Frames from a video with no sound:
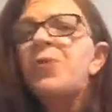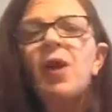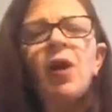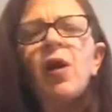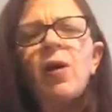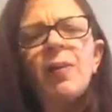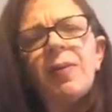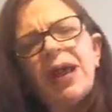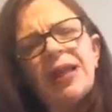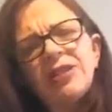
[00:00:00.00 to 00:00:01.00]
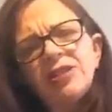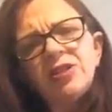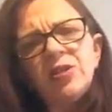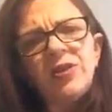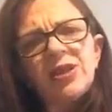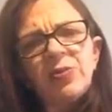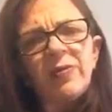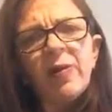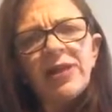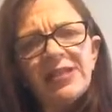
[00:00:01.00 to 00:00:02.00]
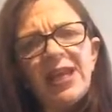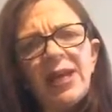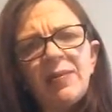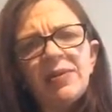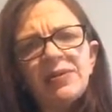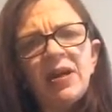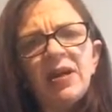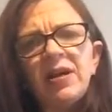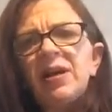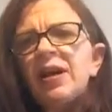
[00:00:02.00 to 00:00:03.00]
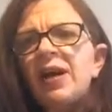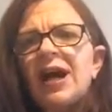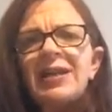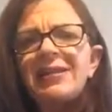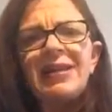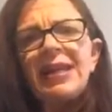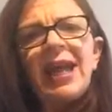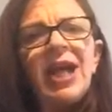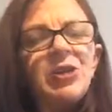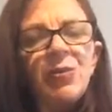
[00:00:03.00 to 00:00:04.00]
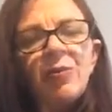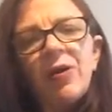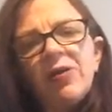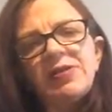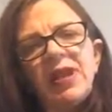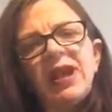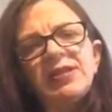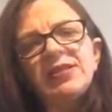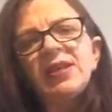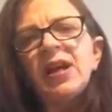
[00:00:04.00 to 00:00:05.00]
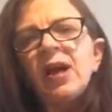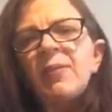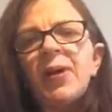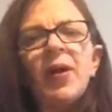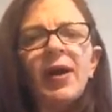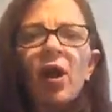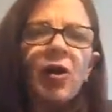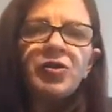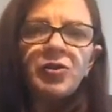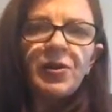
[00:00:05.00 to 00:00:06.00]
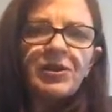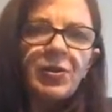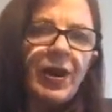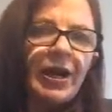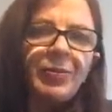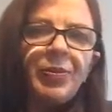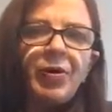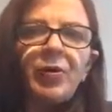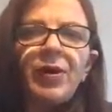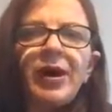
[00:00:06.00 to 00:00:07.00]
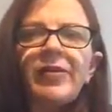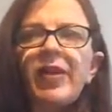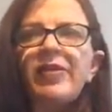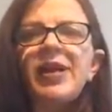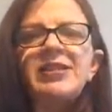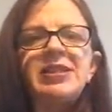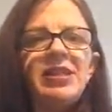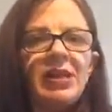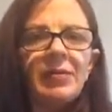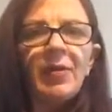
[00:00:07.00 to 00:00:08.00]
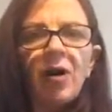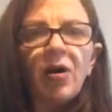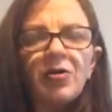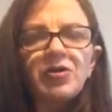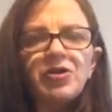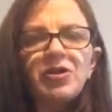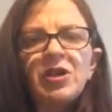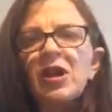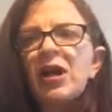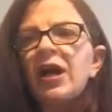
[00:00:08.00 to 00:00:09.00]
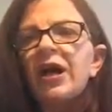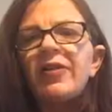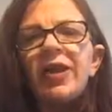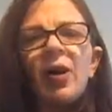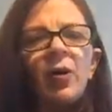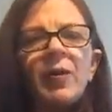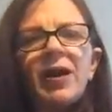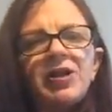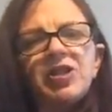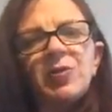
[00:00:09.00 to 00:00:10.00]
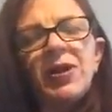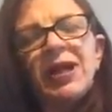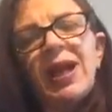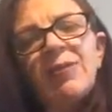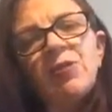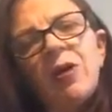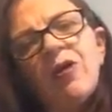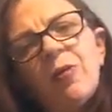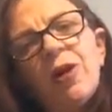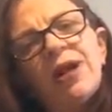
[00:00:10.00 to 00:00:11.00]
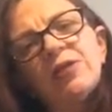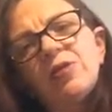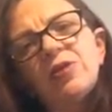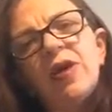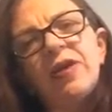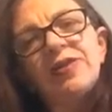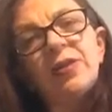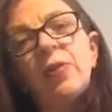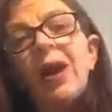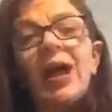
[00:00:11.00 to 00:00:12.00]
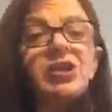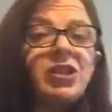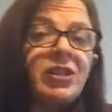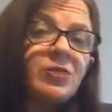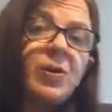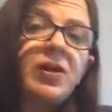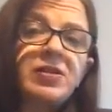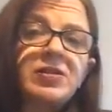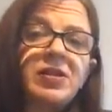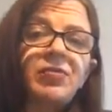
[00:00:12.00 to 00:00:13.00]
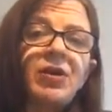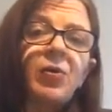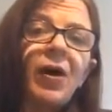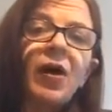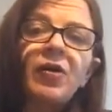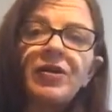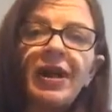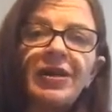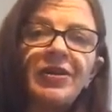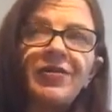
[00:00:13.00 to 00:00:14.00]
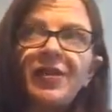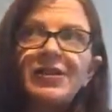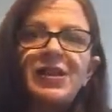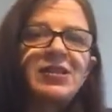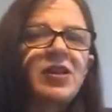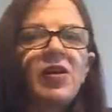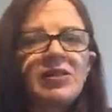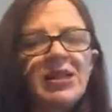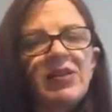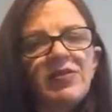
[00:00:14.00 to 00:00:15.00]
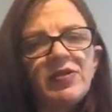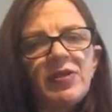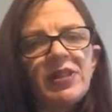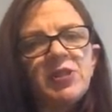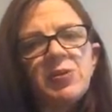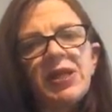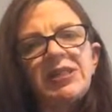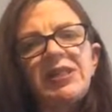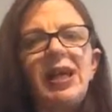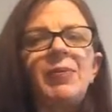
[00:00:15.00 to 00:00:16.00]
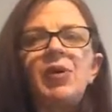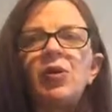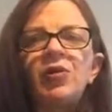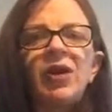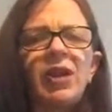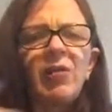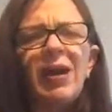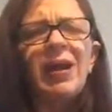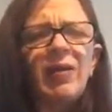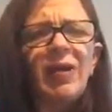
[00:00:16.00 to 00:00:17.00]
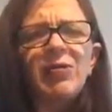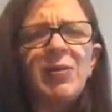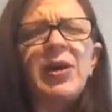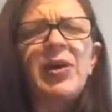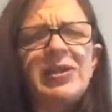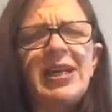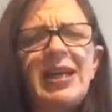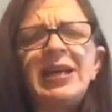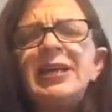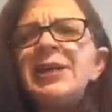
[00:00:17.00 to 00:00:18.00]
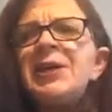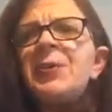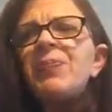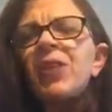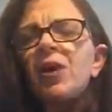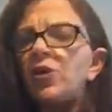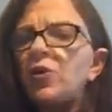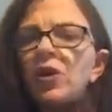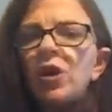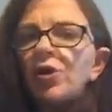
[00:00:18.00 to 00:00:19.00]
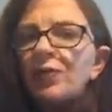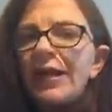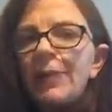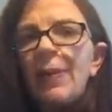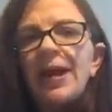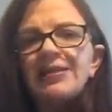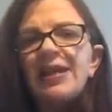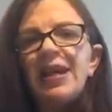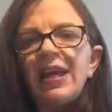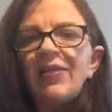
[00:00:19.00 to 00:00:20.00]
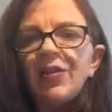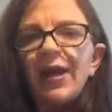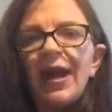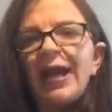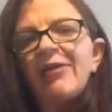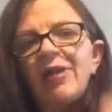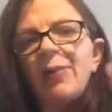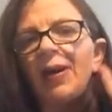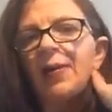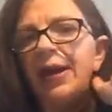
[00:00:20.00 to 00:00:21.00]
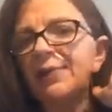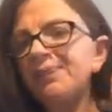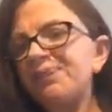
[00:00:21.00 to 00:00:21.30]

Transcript: oh, I'm planning to do this with my team as an engagement process, but I can't do it till April, and then they did it in the March, and then our managers, when it came to our appraisals, kind of said, well, actually, this person's done really well because they had this fantastic idea of doing this with their team, and you're thinking, well, hang on, that was my idea. You can look really petty if you get angry about it.